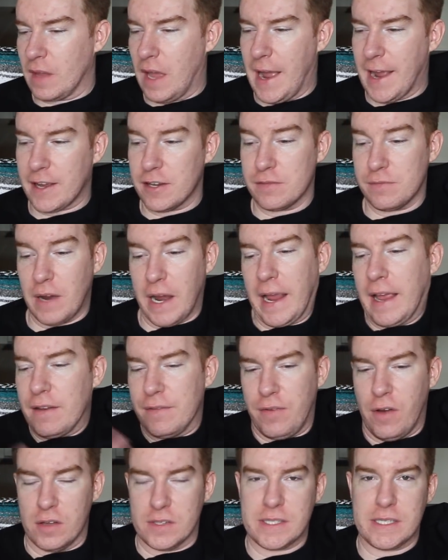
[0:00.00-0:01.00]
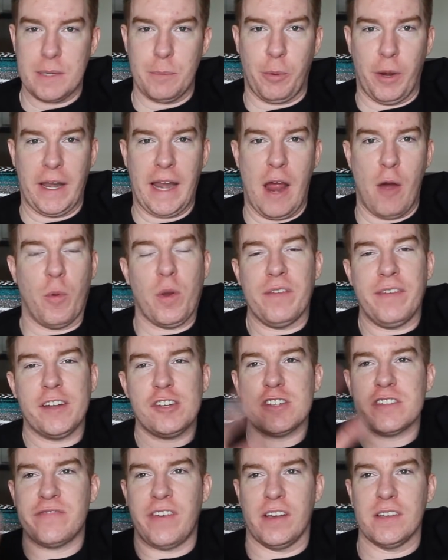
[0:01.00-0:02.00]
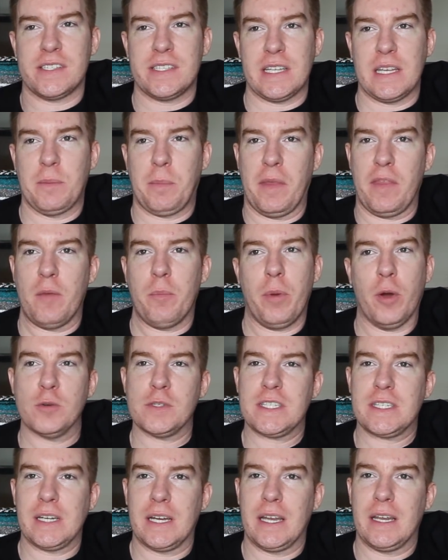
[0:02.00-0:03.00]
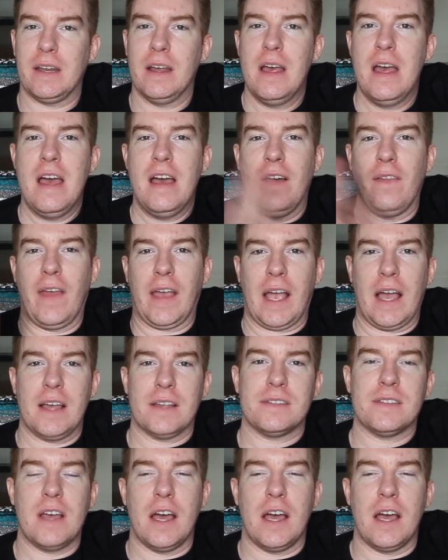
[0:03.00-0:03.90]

I could I could fall asleep right now. What if I just fell asleep and then posted like a,